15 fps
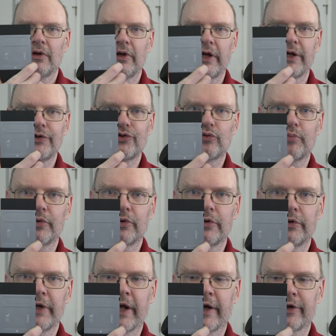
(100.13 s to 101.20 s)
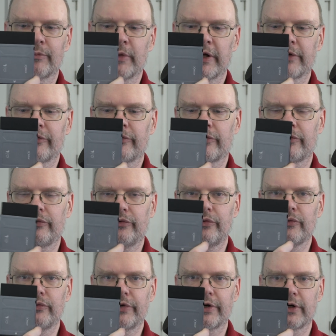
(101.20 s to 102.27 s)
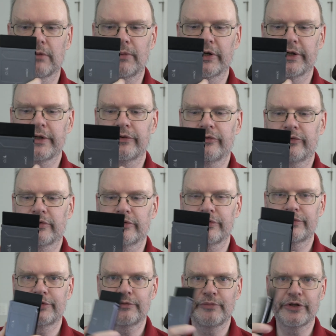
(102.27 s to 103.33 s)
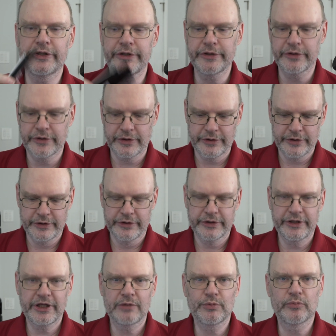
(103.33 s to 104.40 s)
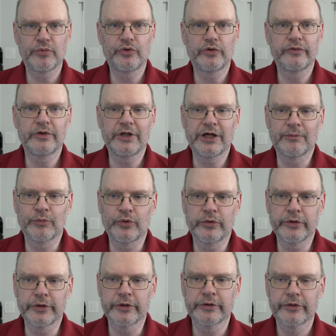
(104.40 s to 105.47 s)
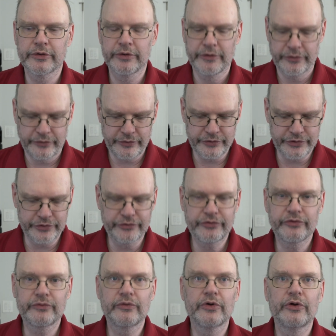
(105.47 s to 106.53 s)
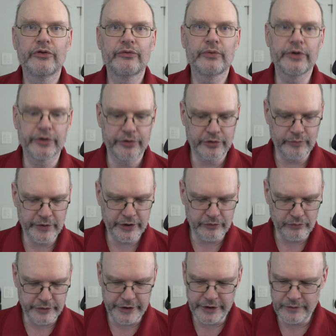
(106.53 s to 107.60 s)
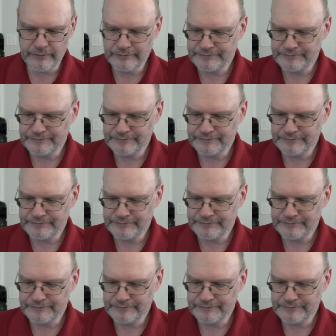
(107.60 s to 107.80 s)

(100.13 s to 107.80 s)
Angelbird Atom X 2 terabyte, so it should be capable of a lot more than just 300 meg read.